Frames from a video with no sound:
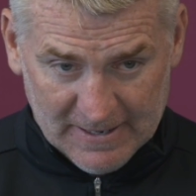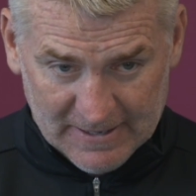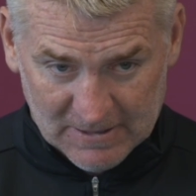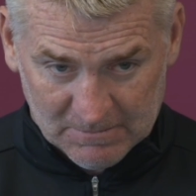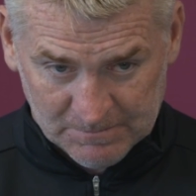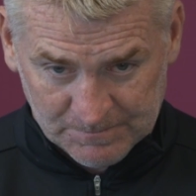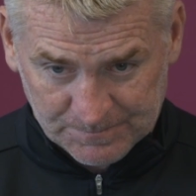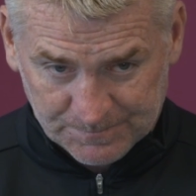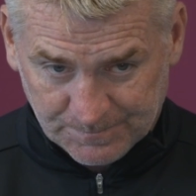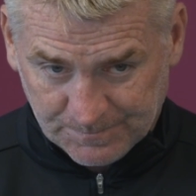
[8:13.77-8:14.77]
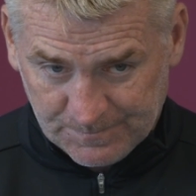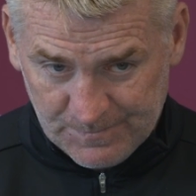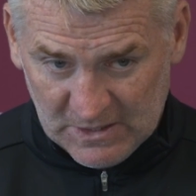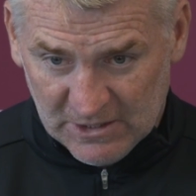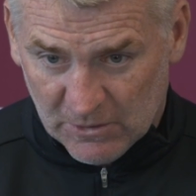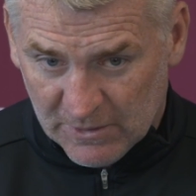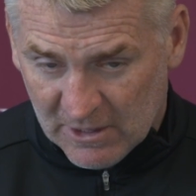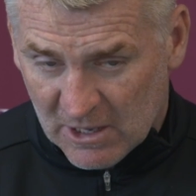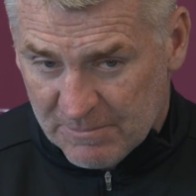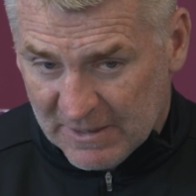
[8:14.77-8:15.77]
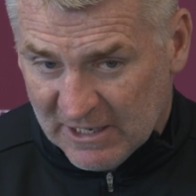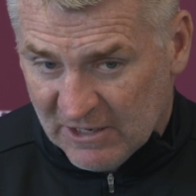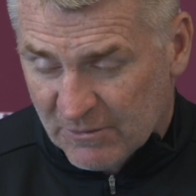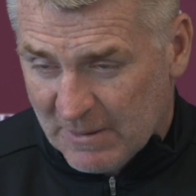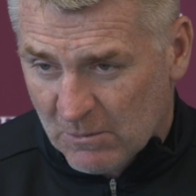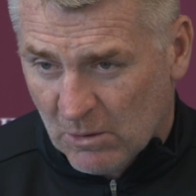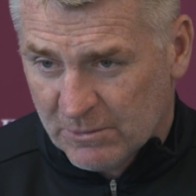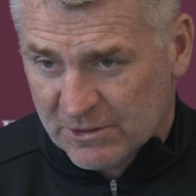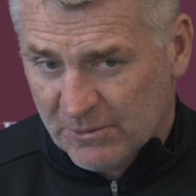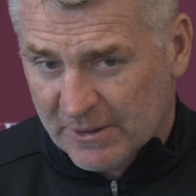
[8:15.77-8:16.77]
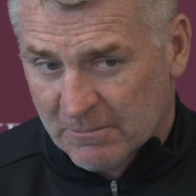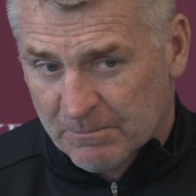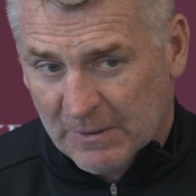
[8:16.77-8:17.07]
you know, and a belief about what we're doing.